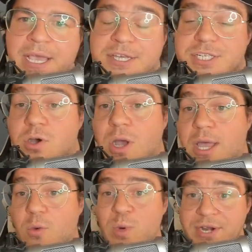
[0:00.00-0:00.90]
So
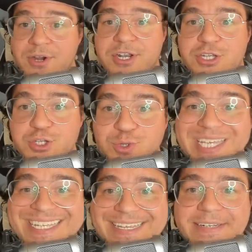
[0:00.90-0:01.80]
we're going to do
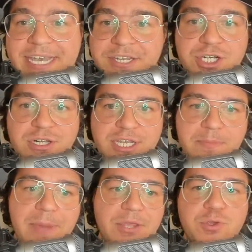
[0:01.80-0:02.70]
this intentionally
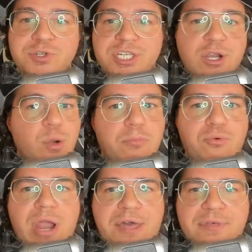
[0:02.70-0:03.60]
by using our
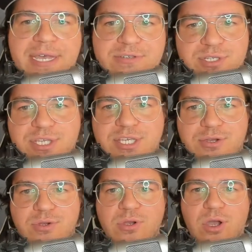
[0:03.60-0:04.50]
breath as the
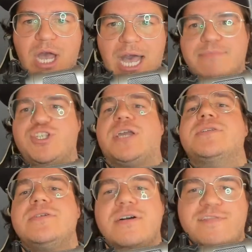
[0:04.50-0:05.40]
object
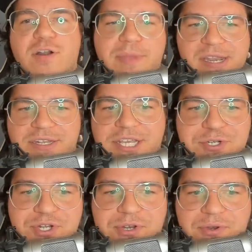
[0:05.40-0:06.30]
of our
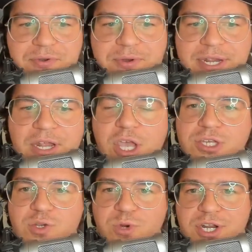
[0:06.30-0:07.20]
meditation, right?
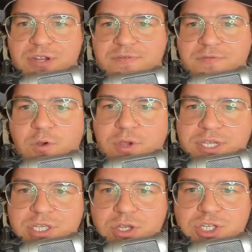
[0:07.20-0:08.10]
So we're going to
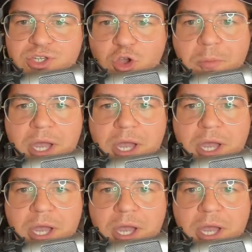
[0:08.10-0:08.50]
focus so